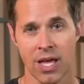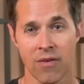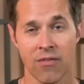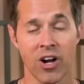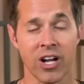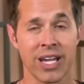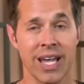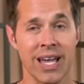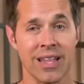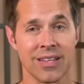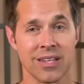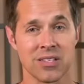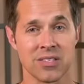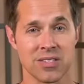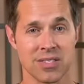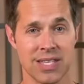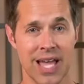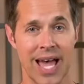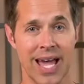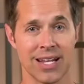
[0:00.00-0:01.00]
Von
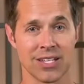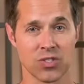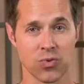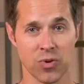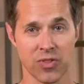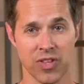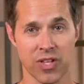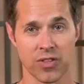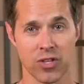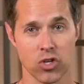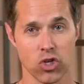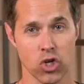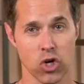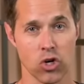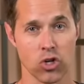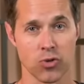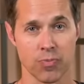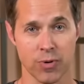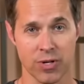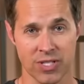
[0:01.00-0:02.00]
Galen's status within the
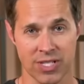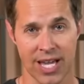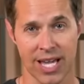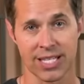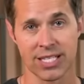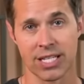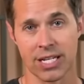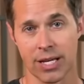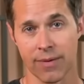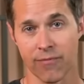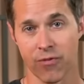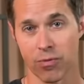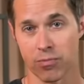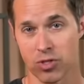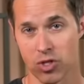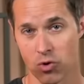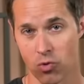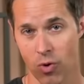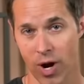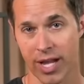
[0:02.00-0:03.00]
church protected him
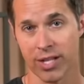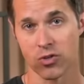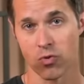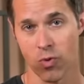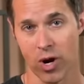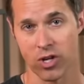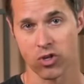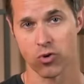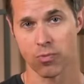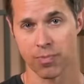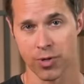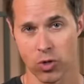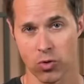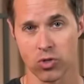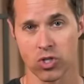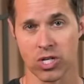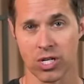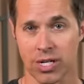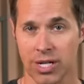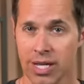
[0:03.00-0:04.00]
from direct
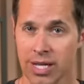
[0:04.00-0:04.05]
retribution,